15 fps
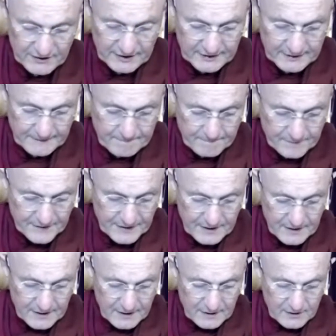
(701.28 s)
of it.
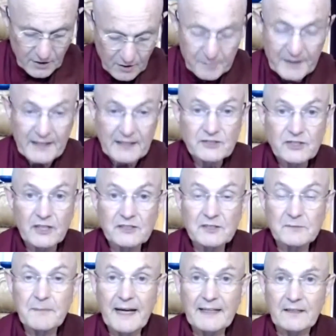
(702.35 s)
Not being
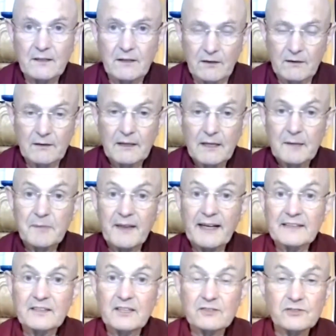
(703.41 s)
judgmental. But
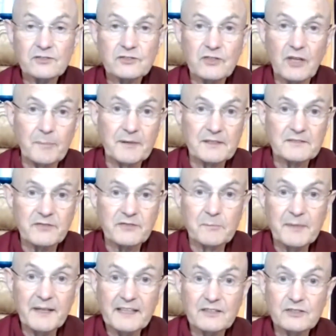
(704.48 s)
that doesn't stop us from
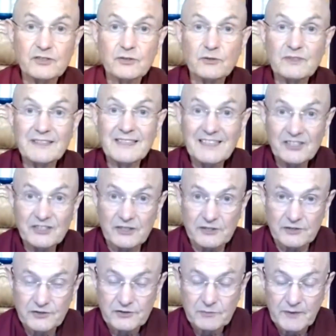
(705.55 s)
being
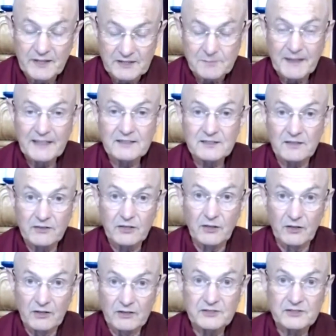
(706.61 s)
judicious, which means, of
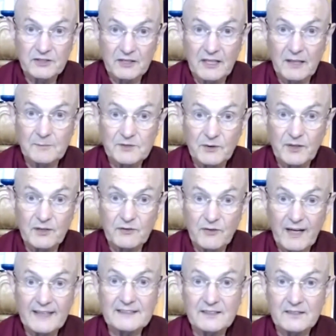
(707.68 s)
course, to come to a
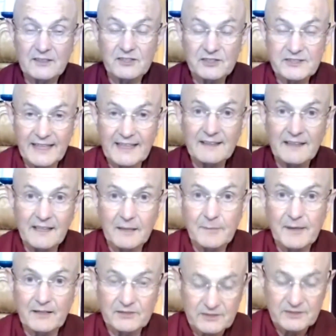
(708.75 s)
right understanding
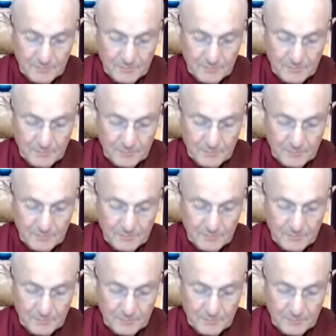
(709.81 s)
about